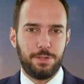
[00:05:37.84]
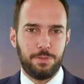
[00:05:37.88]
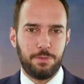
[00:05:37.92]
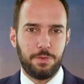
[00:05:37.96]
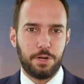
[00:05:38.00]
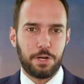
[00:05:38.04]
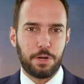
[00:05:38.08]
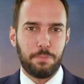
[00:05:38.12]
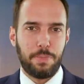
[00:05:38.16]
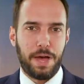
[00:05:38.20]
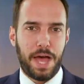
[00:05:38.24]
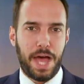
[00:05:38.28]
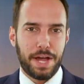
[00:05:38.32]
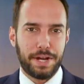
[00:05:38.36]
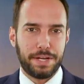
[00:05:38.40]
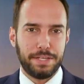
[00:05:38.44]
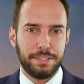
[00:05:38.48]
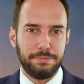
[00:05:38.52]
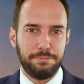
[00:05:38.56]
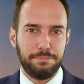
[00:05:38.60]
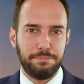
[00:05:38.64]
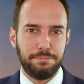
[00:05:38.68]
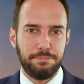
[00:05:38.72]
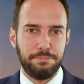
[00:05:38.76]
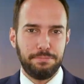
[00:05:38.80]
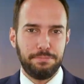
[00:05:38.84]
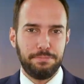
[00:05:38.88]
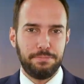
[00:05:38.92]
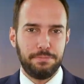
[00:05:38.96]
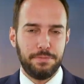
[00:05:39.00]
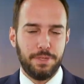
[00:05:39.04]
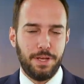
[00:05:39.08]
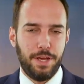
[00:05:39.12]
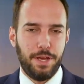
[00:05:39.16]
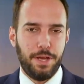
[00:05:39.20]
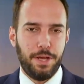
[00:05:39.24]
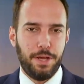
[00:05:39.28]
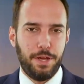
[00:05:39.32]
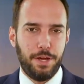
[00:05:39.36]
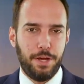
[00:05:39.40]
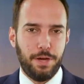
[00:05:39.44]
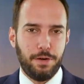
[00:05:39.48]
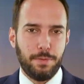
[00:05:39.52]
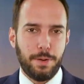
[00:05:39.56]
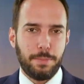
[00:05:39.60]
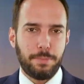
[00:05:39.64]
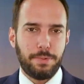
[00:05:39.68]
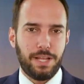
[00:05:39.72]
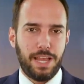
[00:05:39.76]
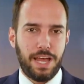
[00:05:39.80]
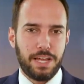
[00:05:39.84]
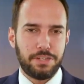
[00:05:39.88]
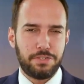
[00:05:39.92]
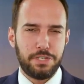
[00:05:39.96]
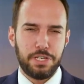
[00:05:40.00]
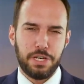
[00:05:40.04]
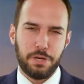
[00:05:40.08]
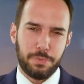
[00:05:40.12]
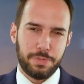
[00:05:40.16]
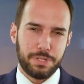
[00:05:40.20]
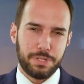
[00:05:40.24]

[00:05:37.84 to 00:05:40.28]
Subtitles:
Welcome back. Remember last year